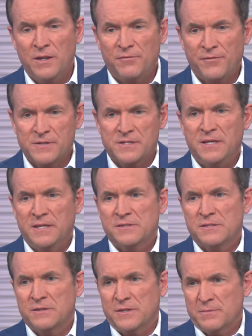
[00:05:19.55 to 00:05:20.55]
one of the first
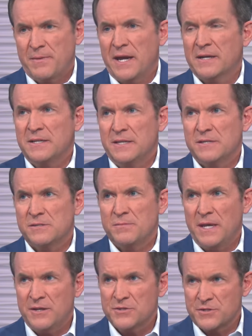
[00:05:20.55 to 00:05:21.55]
things to expect is
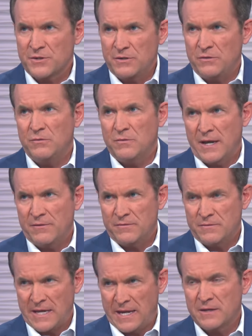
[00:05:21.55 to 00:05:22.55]
making sure you have
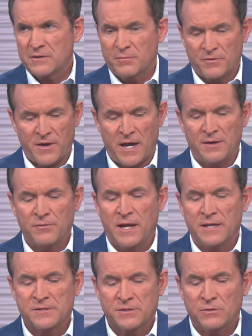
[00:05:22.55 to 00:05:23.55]
data to provide,
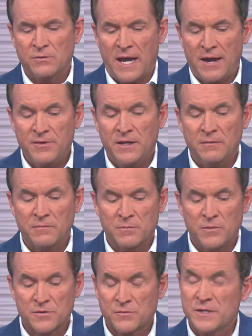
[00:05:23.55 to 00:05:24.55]
right? So mm -hmm. having
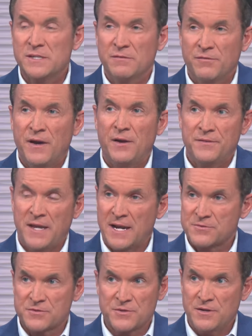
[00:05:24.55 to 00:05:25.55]
the most recent filed
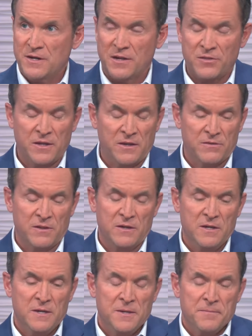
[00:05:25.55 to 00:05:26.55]
tax return, and I think of
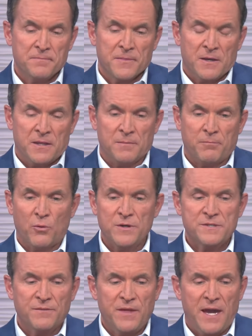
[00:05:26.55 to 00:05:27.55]
the the
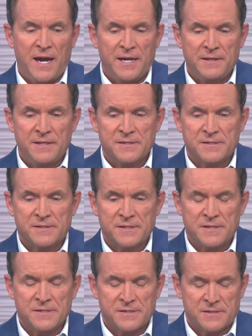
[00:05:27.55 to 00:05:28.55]
importance of that is,
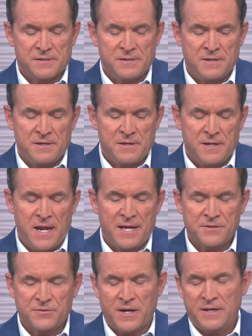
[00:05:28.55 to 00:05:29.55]
is
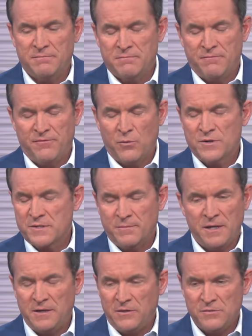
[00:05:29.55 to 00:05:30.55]
not to try to force
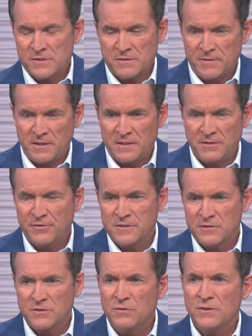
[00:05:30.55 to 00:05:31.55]
somebody to use somebody
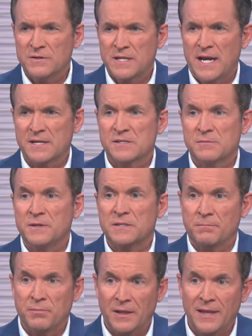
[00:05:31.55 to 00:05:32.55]
different to do their taxes, but
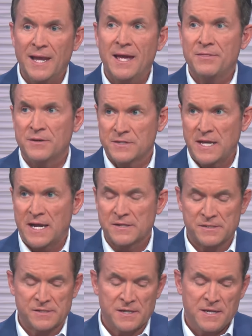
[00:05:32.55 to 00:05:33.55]
to plan their
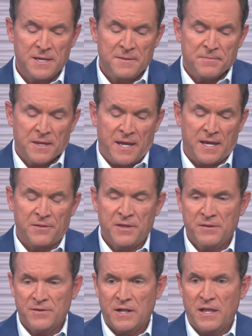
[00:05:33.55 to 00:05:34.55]
taxes. Mm -hmm. And I
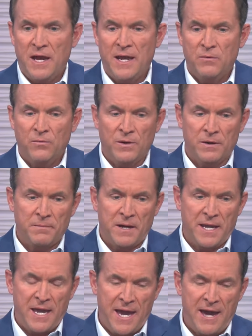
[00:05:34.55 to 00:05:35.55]
think of a client where
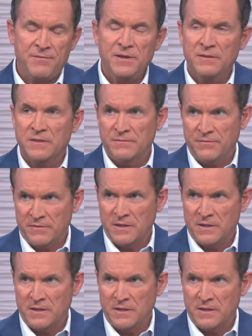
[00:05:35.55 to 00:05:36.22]
by having the,